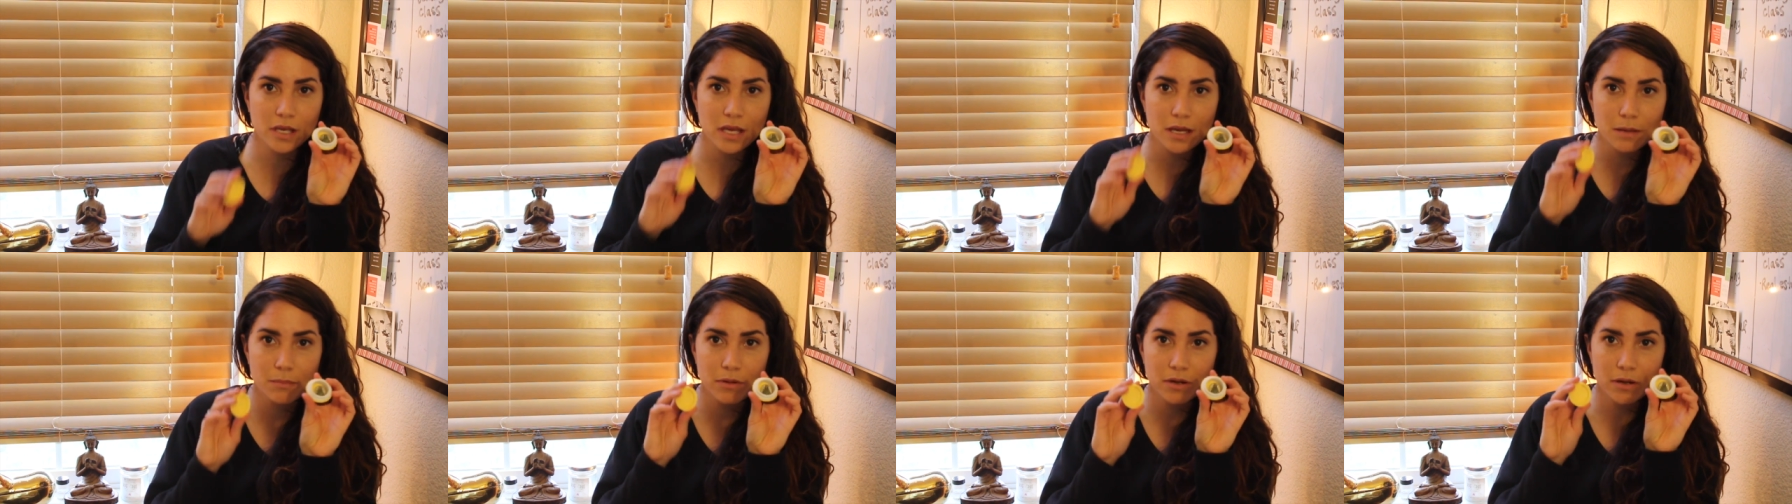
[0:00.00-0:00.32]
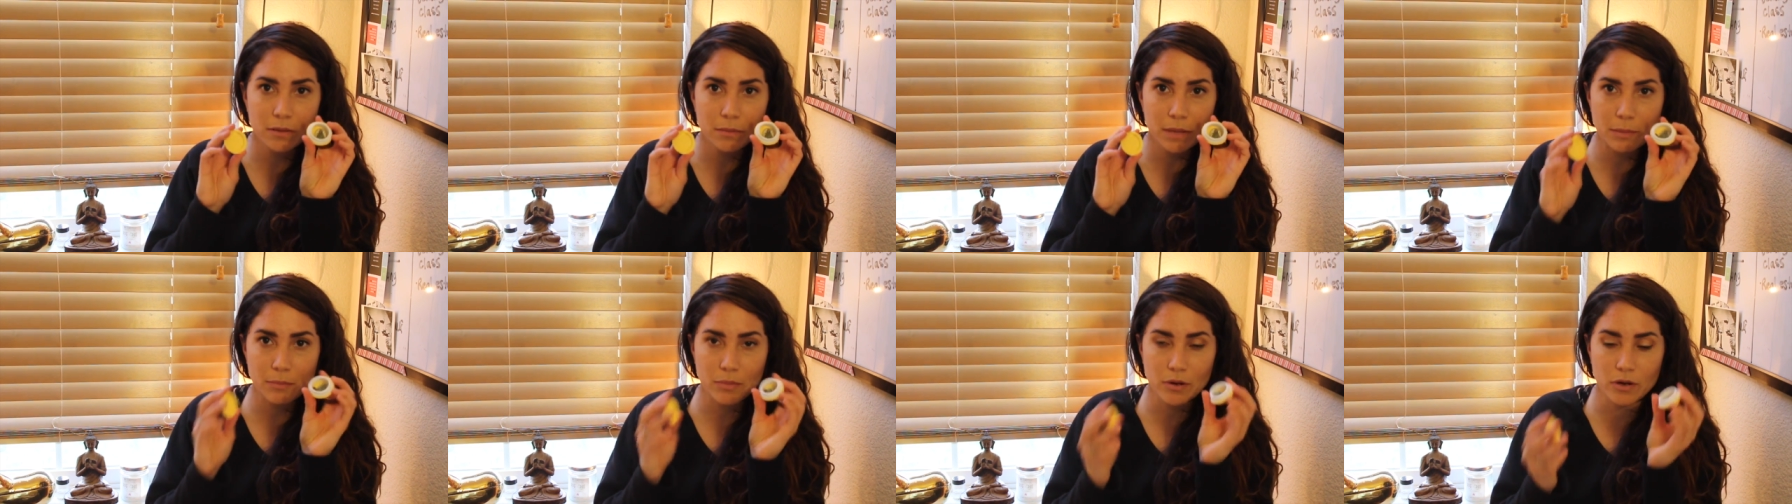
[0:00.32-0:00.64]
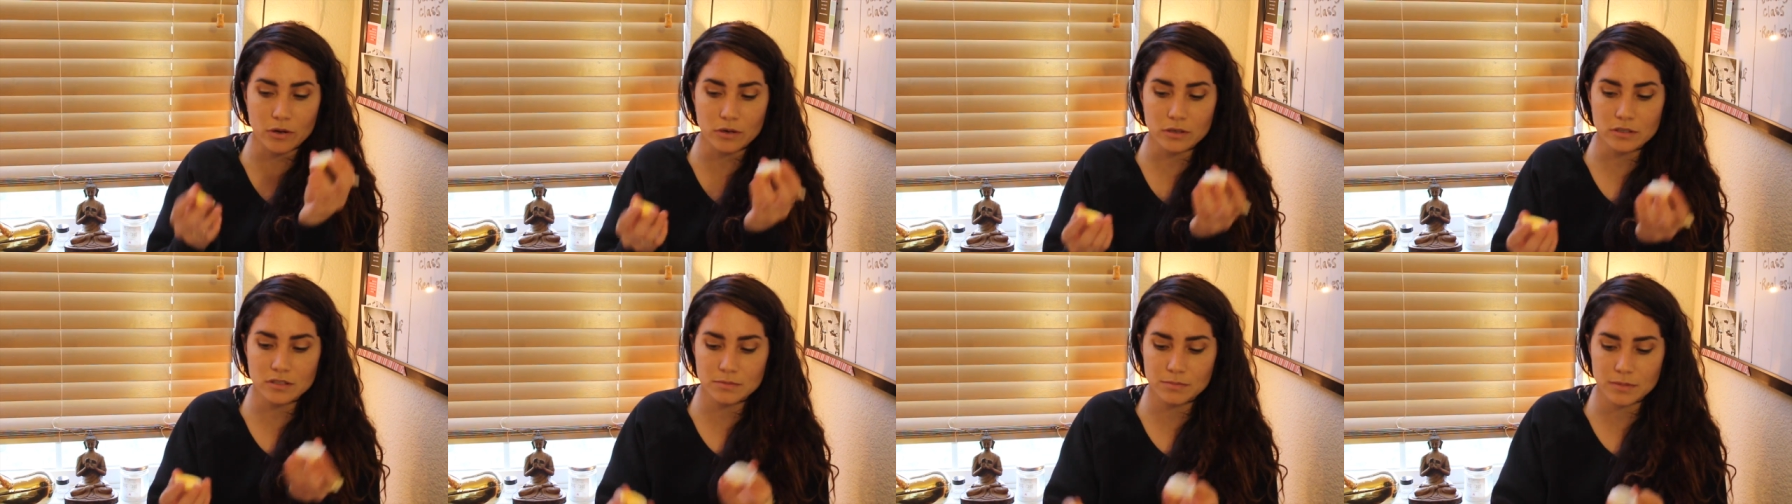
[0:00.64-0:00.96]
keep it in my
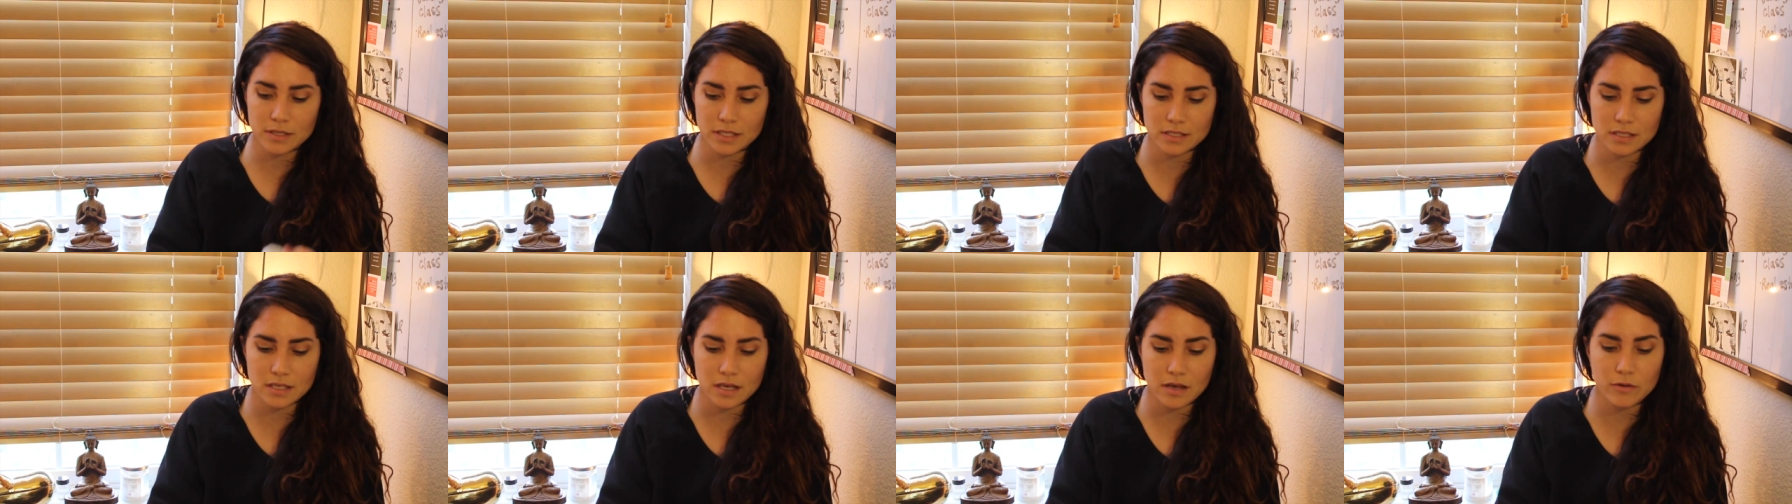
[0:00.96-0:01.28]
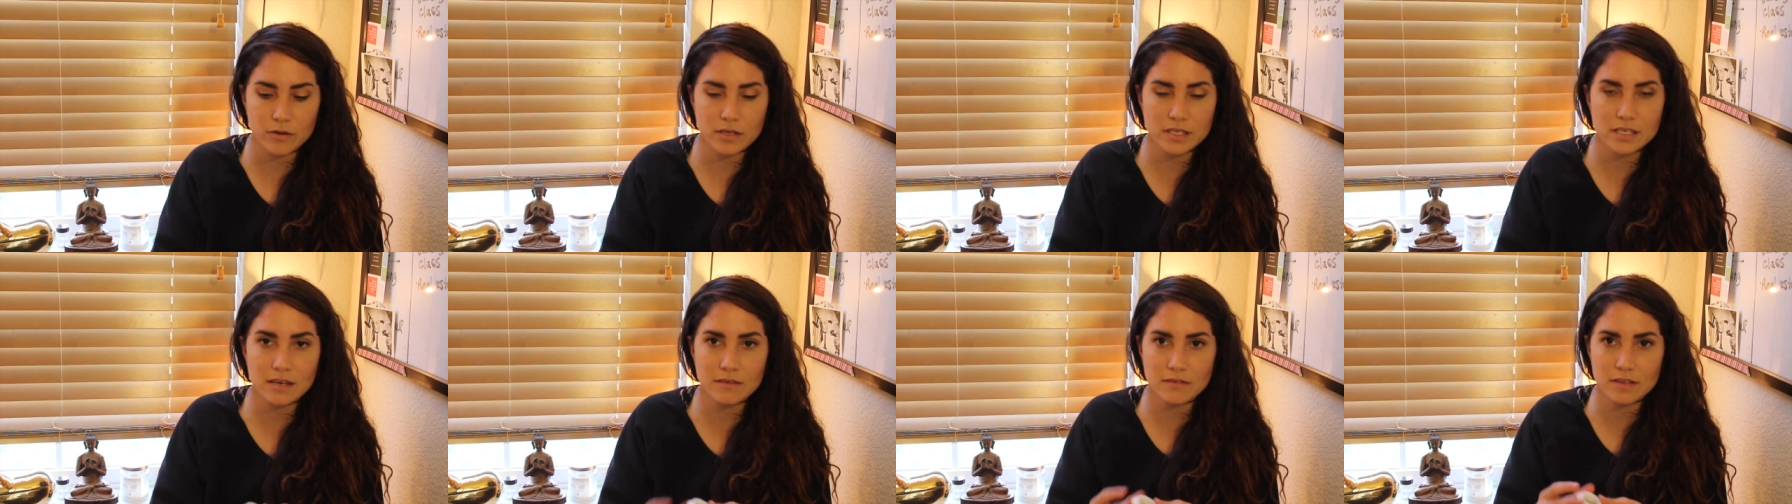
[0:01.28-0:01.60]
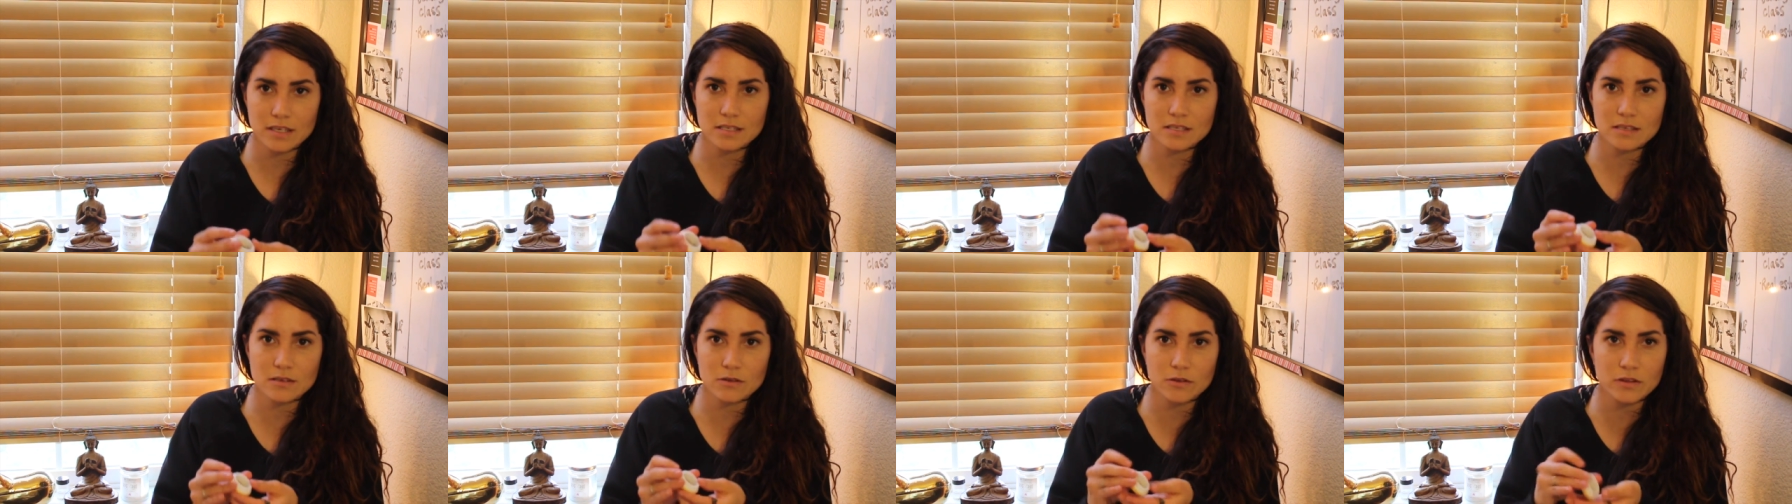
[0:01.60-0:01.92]
purse because I always have
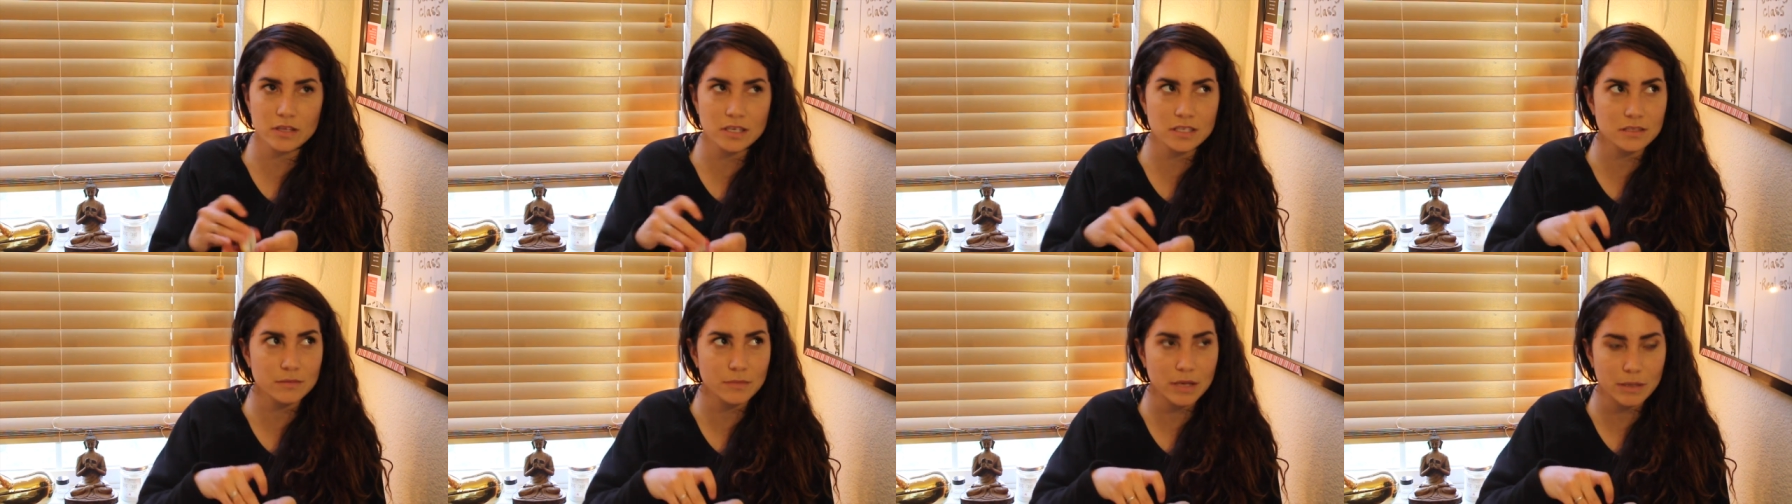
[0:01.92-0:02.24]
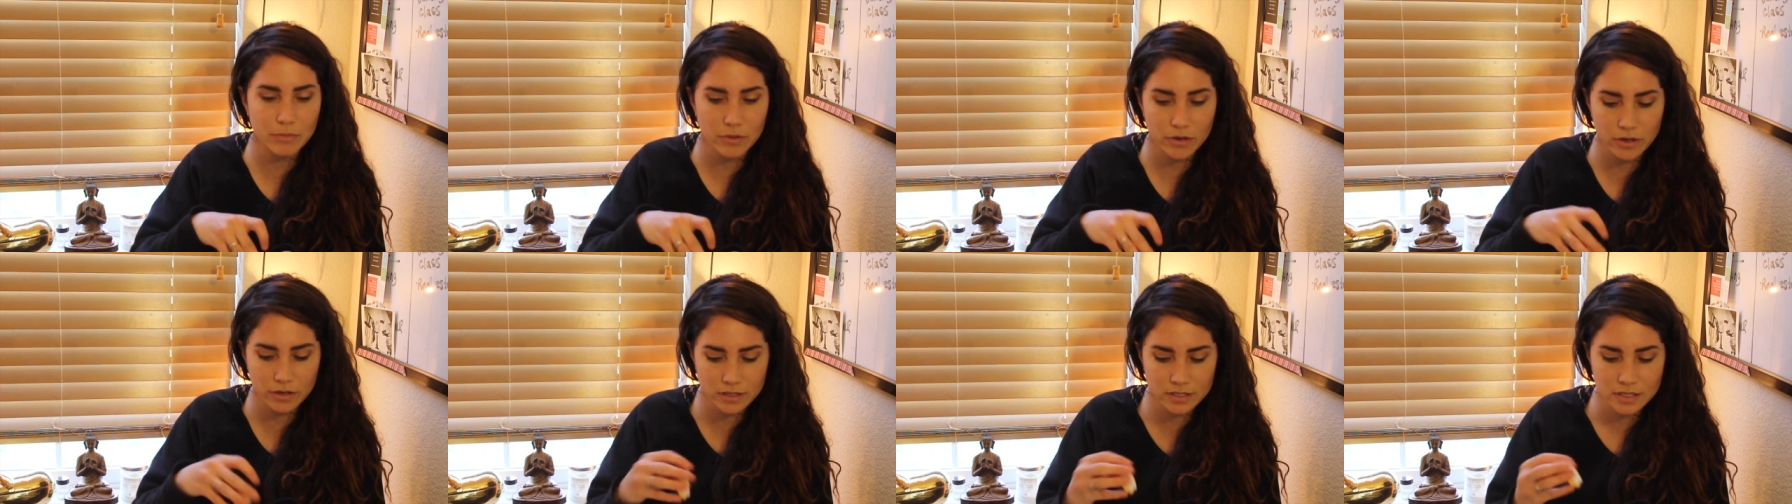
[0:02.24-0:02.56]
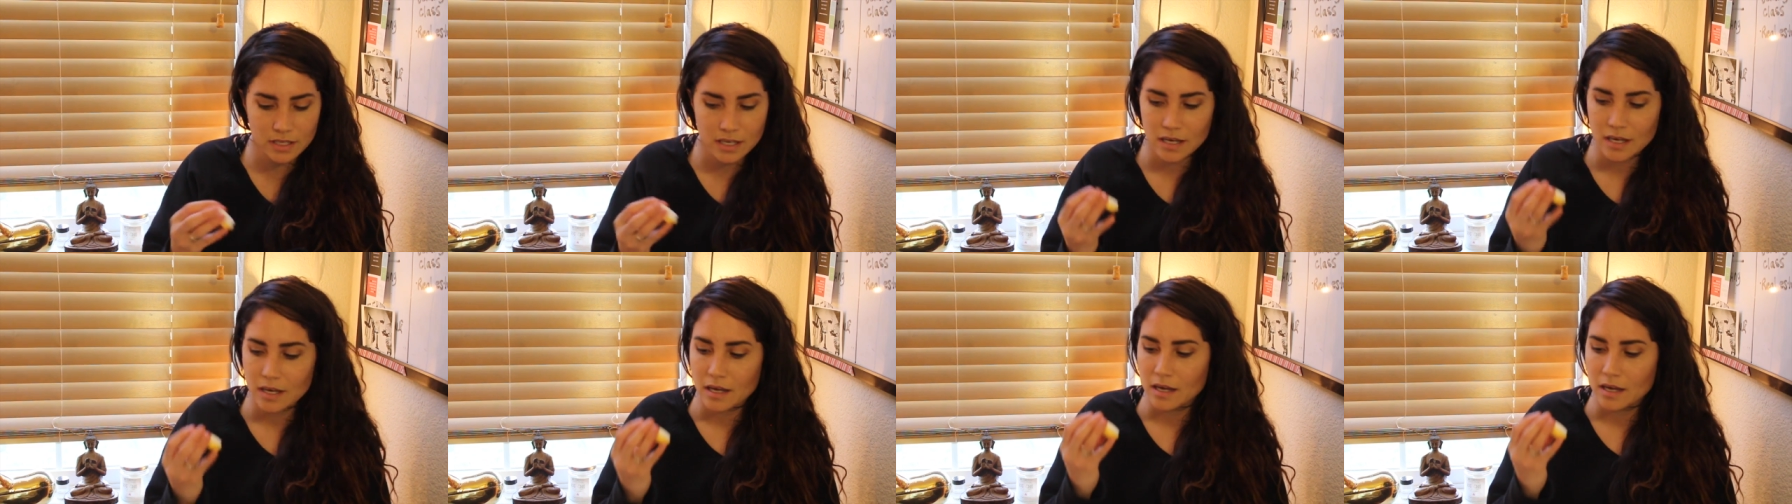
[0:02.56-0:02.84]
these little things in my purse.